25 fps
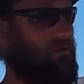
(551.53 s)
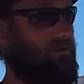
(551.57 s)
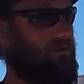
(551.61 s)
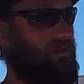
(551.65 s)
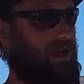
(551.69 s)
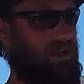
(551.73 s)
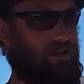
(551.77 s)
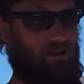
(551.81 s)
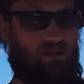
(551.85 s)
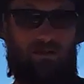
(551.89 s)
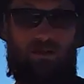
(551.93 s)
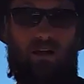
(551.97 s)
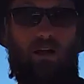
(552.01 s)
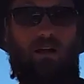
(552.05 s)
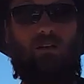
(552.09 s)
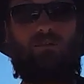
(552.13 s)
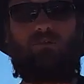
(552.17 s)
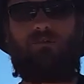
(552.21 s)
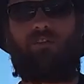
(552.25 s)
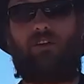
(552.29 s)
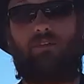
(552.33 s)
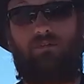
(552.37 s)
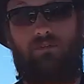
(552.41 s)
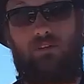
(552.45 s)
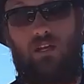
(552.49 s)
Now you're talking
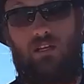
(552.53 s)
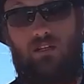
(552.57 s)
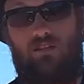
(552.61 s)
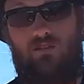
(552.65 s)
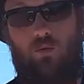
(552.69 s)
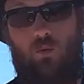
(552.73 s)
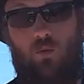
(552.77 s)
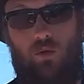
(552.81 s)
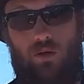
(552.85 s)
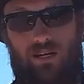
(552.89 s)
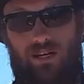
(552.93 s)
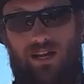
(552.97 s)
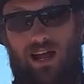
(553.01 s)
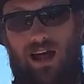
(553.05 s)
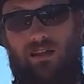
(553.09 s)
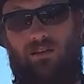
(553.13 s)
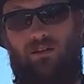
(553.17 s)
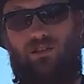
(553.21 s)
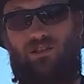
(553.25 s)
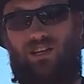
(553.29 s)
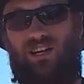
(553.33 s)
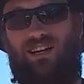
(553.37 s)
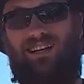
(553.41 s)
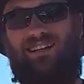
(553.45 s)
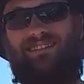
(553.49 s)
$15,
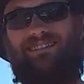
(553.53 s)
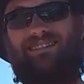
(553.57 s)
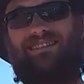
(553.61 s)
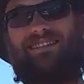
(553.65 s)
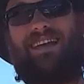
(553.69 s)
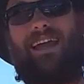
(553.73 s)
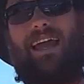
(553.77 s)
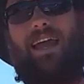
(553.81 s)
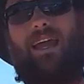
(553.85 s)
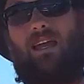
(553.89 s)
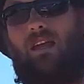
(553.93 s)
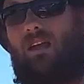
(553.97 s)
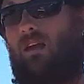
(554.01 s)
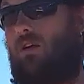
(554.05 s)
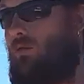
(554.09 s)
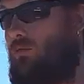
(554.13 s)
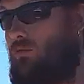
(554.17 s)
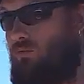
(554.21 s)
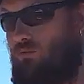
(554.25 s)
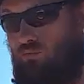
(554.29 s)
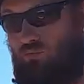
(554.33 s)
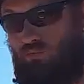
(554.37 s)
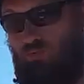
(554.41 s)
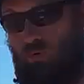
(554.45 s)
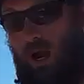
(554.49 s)
$20 a day
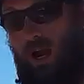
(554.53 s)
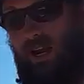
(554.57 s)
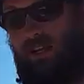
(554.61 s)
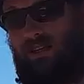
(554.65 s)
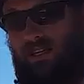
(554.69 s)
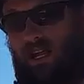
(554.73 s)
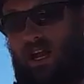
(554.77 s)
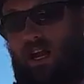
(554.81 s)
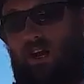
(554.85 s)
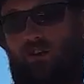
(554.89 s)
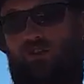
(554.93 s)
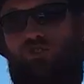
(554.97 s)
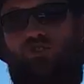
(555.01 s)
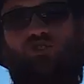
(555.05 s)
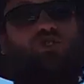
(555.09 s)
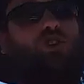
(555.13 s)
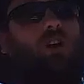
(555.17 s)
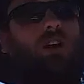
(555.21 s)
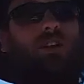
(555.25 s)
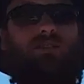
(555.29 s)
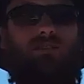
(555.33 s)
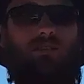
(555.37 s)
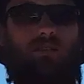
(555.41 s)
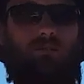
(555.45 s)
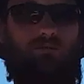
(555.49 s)
right there,
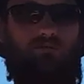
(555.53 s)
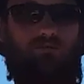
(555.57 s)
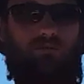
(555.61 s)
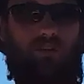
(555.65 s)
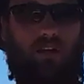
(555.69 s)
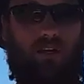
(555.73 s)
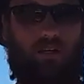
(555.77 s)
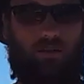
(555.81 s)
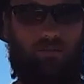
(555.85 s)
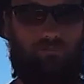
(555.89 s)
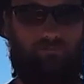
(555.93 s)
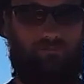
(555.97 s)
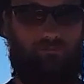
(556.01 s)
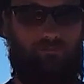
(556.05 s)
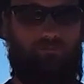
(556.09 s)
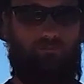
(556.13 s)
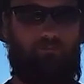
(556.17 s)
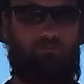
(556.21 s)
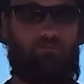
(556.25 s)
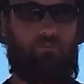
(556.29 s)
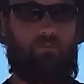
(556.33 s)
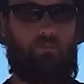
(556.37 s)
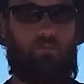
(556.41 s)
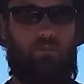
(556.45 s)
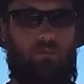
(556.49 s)
just in feed.
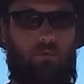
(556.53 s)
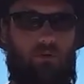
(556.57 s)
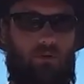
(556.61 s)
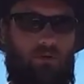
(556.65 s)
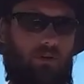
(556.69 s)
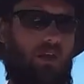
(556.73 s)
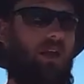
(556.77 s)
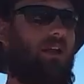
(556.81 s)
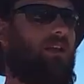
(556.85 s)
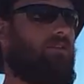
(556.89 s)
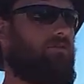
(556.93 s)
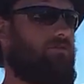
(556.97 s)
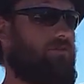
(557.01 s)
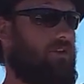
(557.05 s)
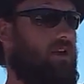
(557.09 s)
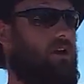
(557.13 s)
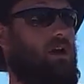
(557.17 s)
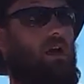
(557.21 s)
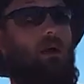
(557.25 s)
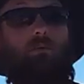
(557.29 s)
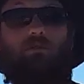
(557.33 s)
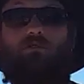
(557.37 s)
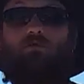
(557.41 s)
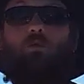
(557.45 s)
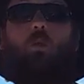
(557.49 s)
Then you figure
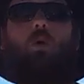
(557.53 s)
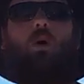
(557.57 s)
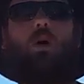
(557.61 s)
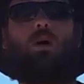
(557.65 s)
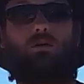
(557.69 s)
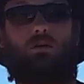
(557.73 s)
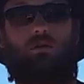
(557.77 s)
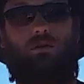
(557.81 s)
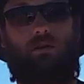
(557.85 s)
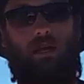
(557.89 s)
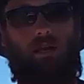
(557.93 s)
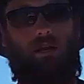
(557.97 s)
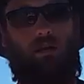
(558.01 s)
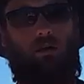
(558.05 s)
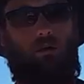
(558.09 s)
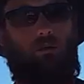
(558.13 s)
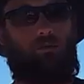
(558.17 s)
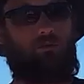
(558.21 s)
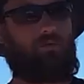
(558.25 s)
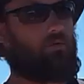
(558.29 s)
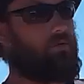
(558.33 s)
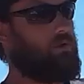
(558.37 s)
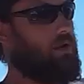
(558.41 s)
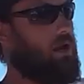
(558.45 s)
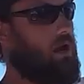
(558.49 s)
how much water they go
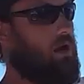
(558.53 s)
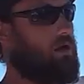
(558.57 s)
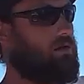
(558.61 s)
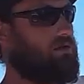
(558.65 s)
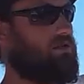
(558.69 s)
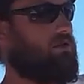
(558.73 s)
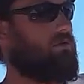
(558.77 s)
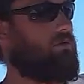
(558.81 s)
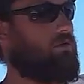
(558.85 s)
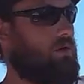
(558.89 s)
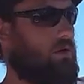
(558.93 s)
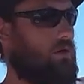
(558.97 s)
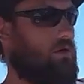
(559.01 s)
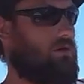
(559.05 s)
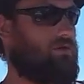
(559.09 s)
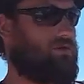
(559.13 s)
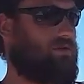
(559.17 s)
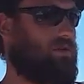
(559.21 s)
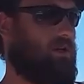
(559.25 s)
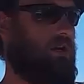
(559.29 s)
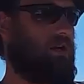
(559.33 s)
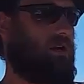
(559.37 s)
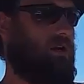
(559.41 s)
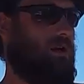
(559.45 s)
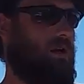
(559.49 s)
through. Now, our 2 girls
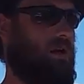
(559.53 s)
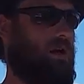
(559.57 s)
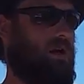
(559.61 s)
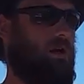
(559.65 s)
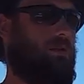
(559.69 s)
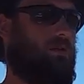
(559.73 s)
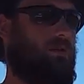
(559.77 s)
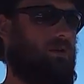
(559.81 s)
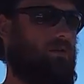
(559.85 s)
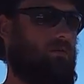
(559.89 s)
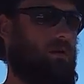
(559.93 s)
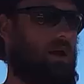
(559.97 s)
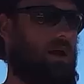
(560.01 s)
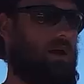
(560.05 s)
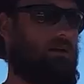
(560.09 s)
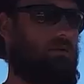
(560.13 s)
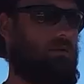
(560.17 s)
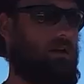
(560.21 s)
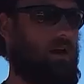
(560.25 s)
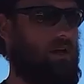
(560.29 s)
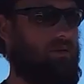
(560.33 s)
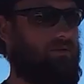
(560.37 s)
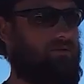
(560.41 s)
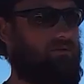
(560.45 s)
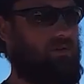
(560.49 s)
here, they're right
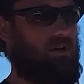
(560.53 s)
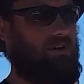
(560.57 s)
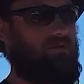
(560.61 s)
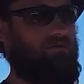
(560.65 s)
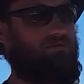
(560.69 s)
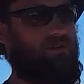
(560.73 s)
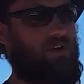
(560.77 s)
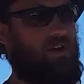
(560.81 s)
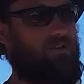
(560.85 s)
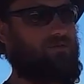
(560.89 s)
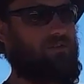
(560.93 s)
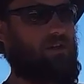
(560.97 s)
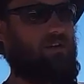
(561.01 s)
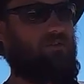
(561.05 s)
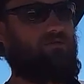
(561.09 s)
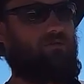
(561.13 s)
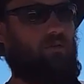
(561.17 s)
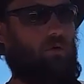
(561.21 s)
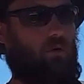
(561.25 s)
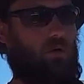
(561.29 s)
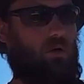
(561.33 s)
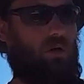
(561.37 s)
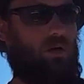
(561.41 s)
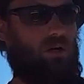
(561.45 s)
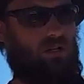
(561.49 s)
around 350,
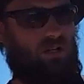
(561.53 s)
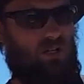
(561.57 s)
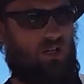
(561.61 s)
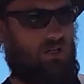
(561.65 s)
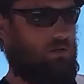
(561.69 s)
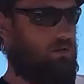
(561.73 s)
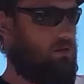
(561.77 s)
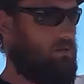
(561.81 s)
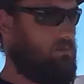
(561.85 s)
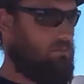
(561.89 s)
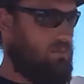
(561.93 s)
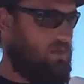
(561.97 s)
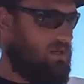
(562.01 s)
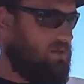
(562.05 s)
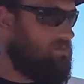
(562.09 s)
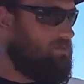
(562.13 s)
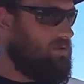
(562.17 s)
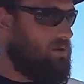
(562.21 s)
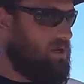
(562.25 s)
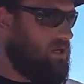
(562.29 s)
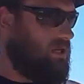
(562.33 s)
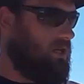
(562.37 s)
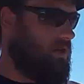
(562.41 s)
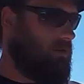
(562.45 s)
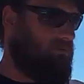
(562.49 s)
400. Miss
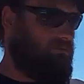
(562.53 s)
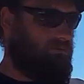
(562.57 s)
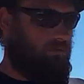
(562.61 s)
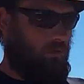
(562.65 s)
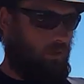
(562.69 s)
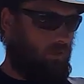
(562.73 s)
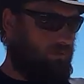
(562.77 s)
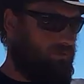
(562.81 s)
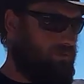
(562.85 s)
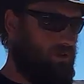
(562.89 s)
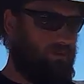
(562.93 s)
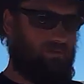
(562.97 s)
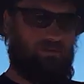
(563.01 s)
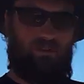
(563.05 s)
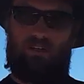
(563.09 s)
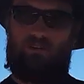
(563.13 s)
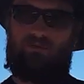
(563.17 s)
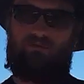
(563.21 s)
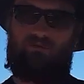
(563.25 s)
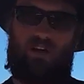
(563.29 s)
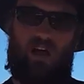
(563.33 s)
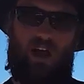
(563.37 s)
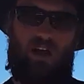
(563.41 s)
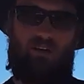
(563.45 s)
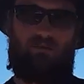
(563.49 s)
Piggy, 450 to
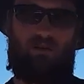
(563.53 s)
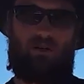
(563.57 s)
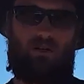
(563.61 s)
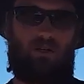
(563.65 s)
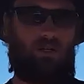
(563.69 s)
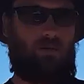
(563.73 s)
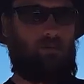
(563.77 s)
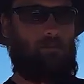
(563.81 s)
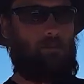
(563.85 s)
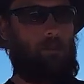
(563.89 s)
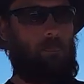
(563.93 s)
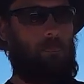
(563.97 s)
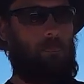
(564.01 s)
500.